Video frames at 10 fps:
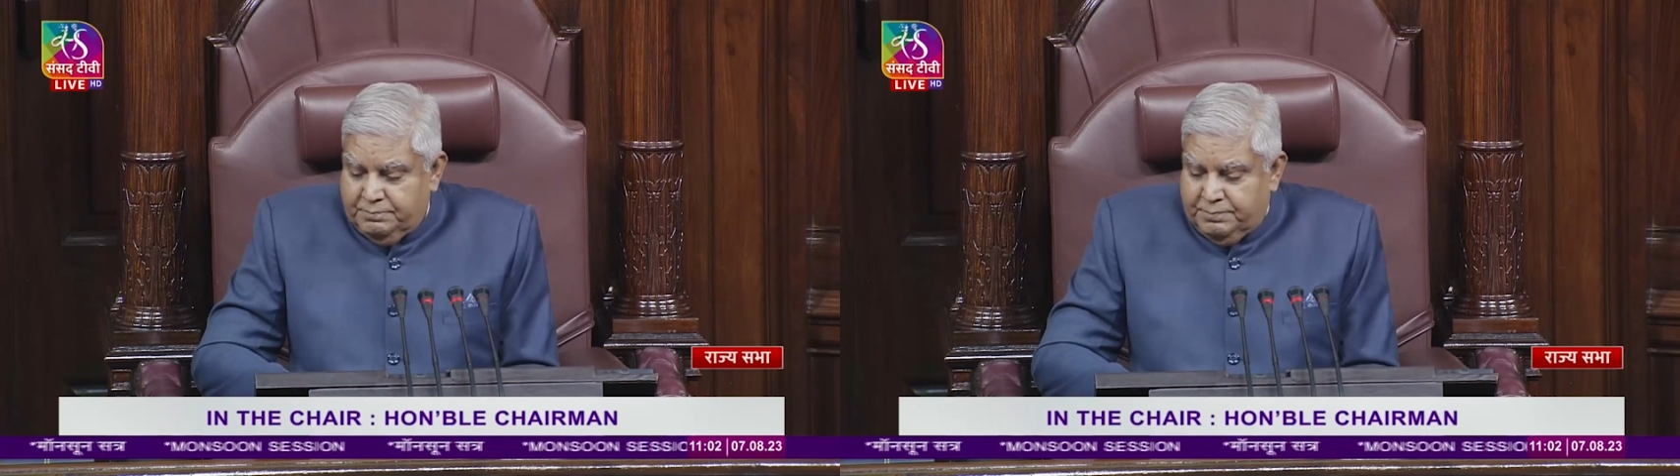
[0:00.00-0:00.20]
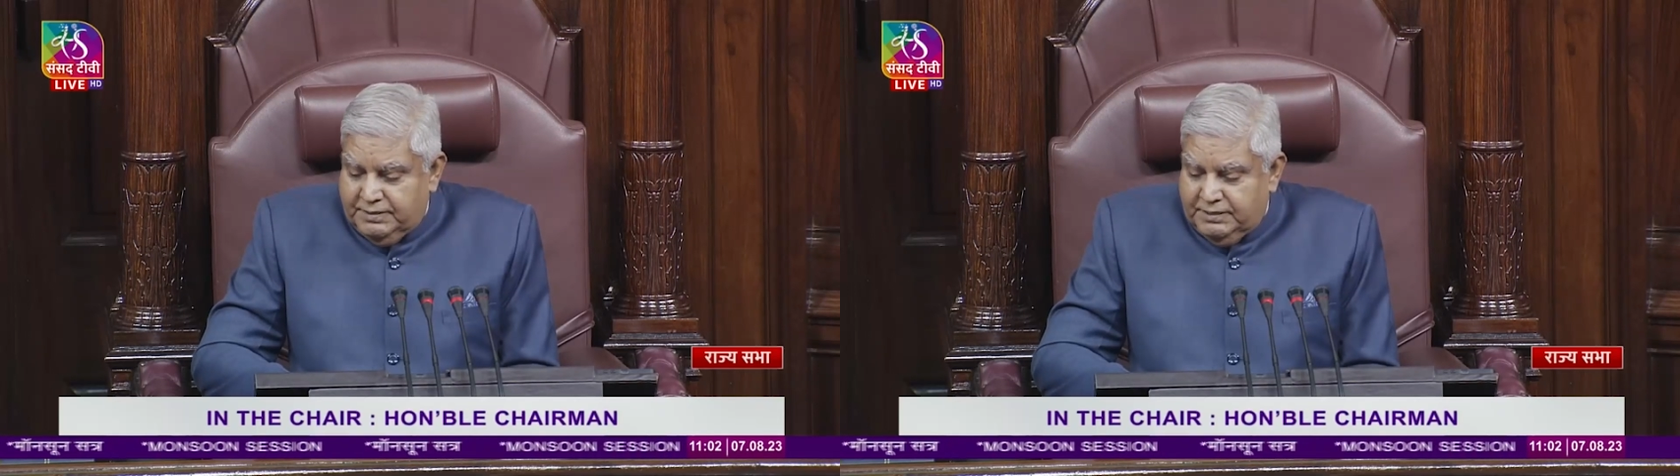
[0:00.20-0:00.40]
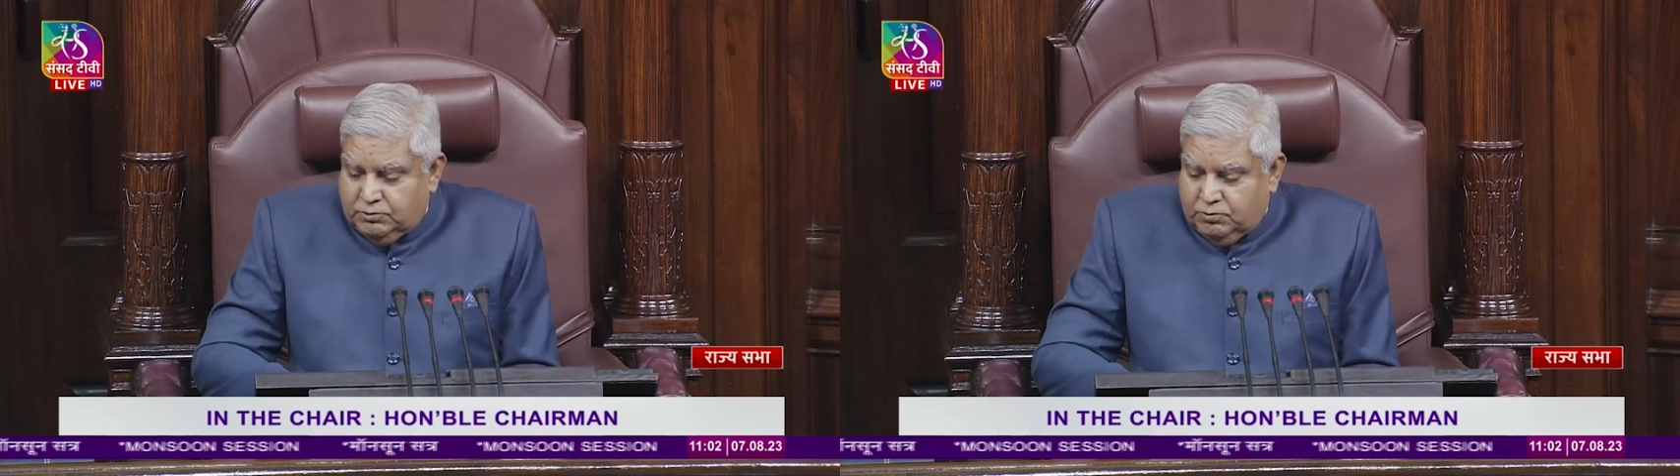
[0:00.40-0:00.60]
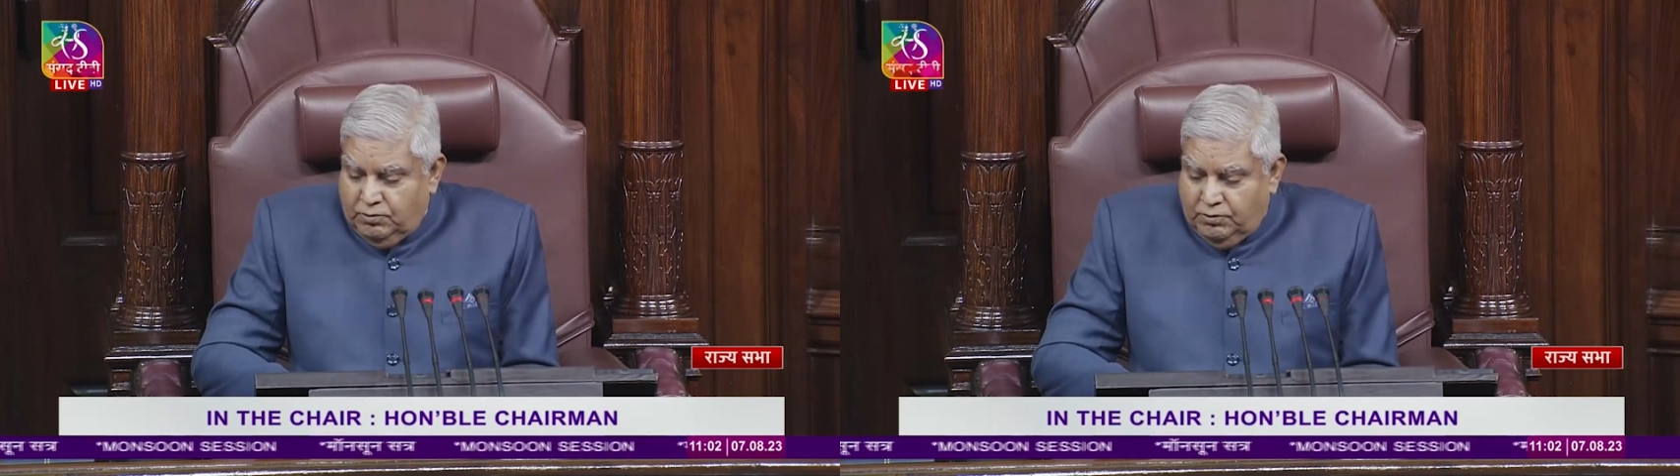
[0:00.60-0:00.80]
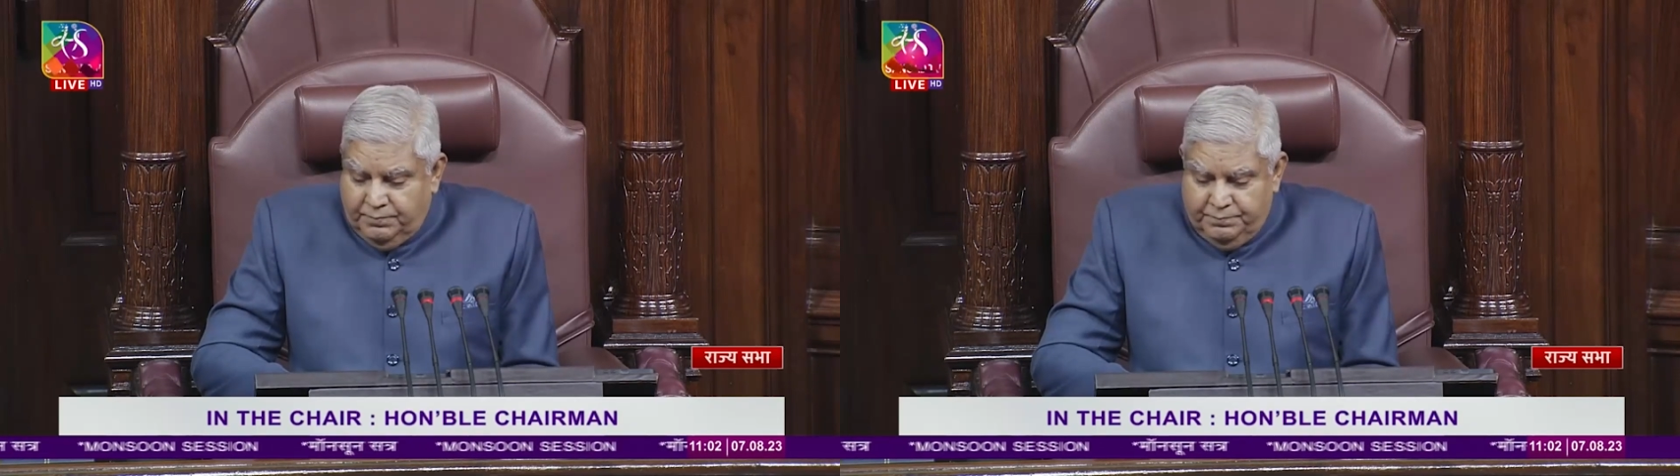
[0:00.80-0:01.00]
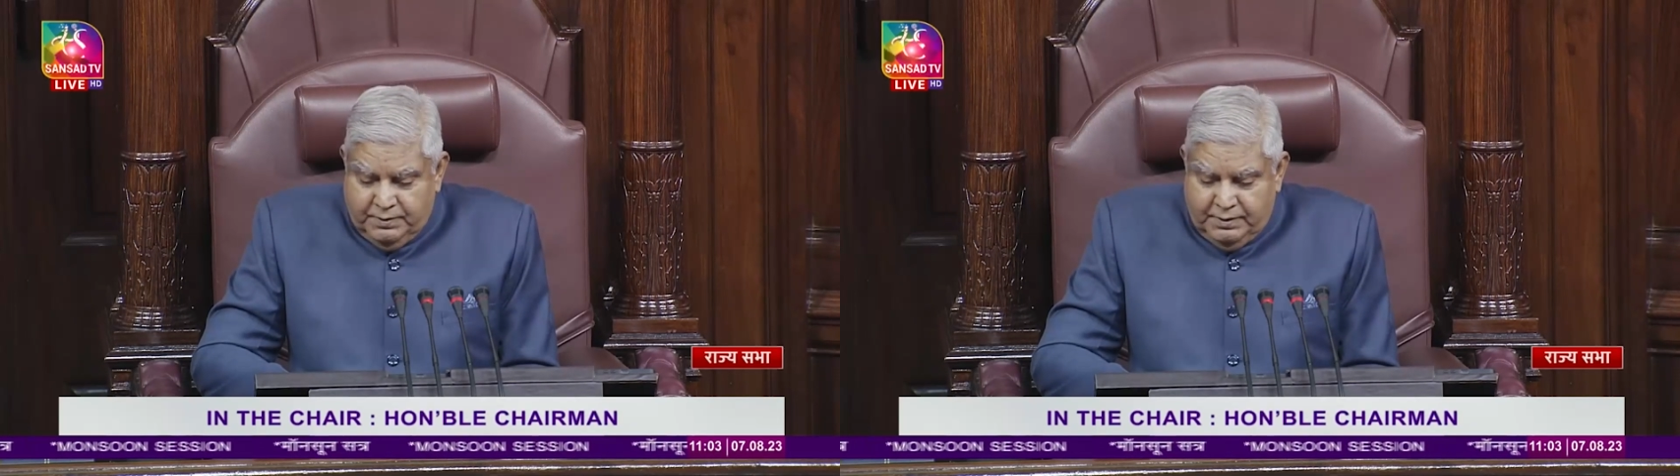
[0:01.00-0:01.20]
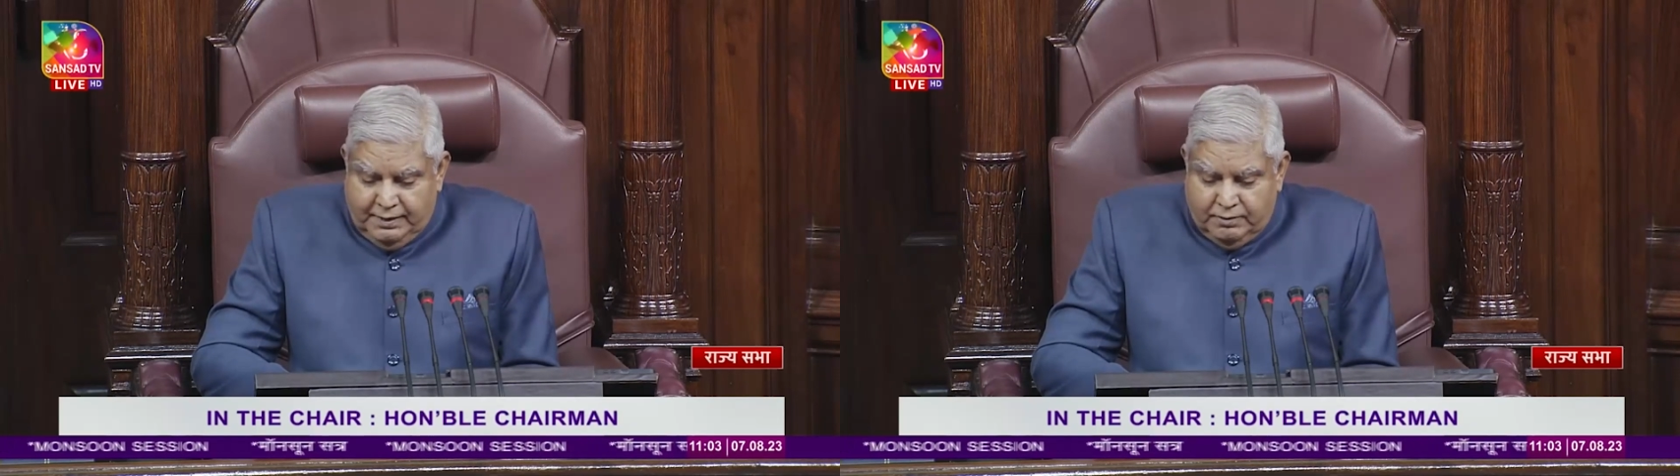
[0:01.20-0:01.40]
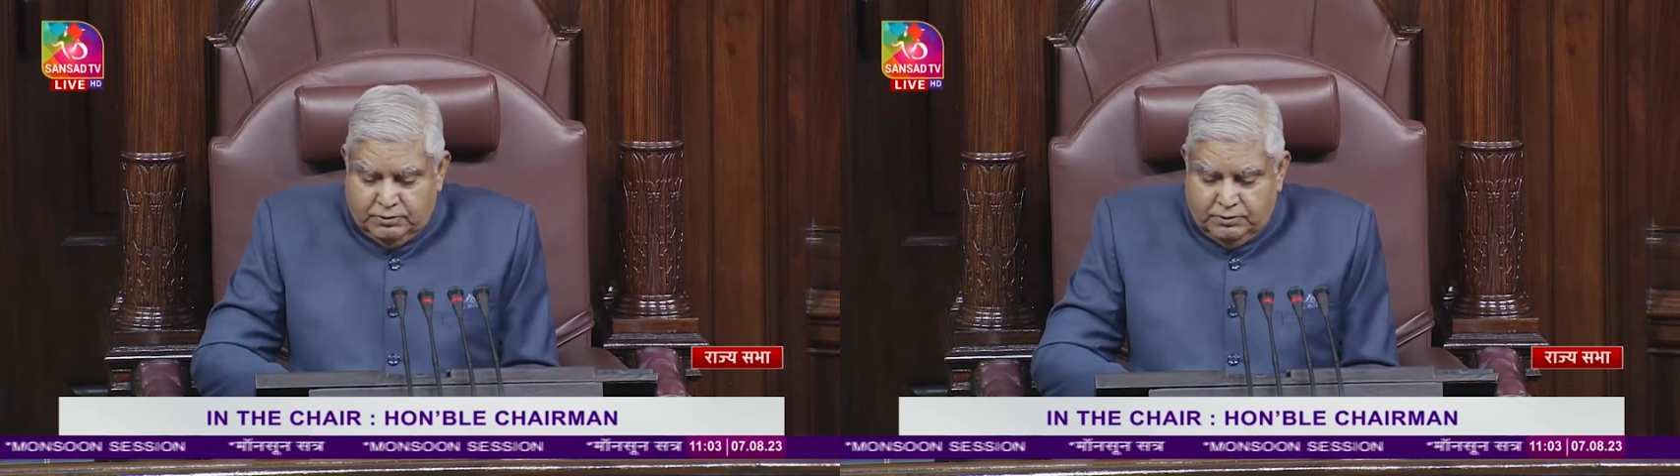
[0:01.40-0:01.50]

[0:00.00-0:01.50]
Parneet Kaur, and